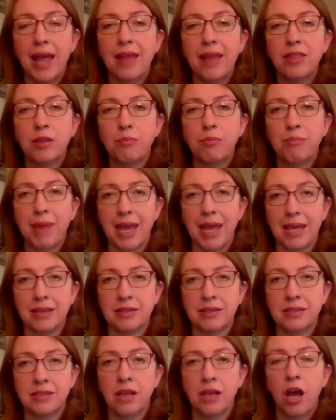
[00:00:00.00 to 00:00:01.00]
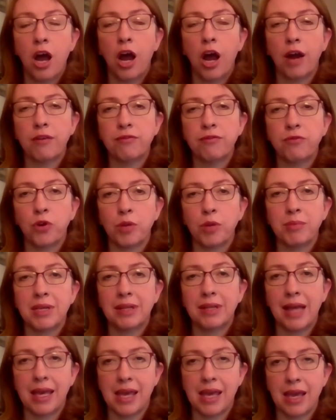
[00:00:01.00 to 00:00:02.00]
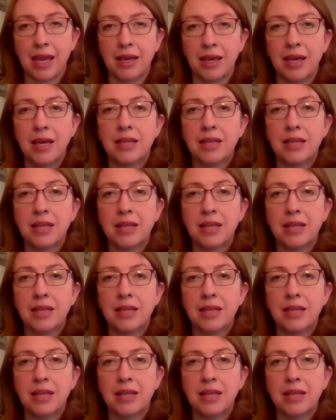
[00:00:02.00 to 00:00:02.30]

and the bass, are formulaic.